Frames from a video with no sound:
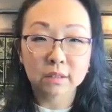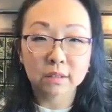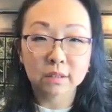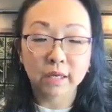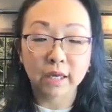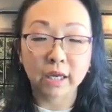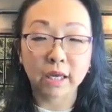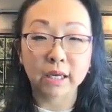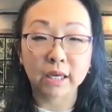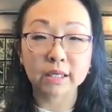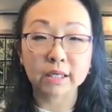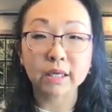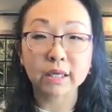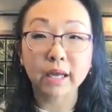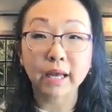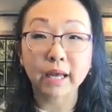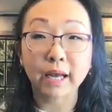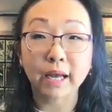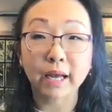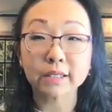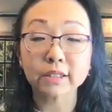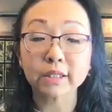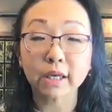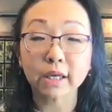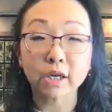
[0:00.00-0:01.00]
And
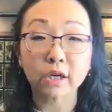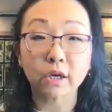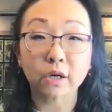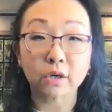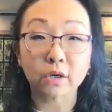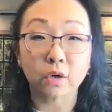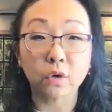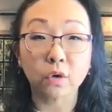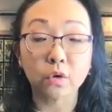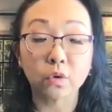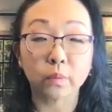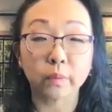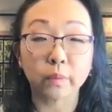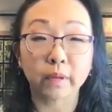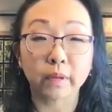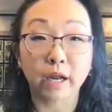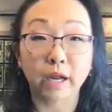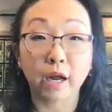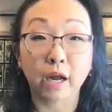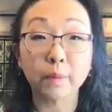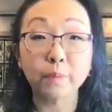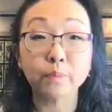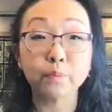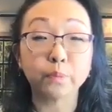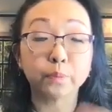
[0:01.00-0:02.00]
as I got home, and
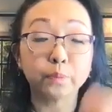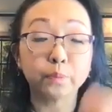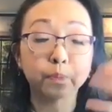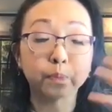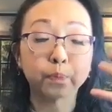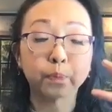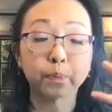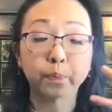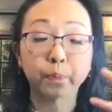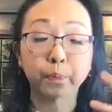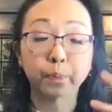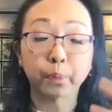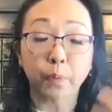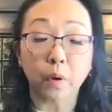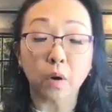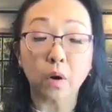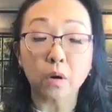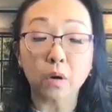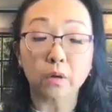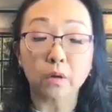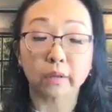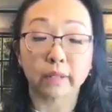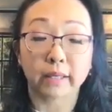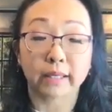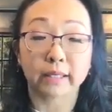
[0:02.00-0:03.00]
I'm
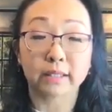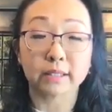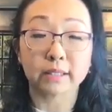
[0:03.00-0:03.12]
bawling,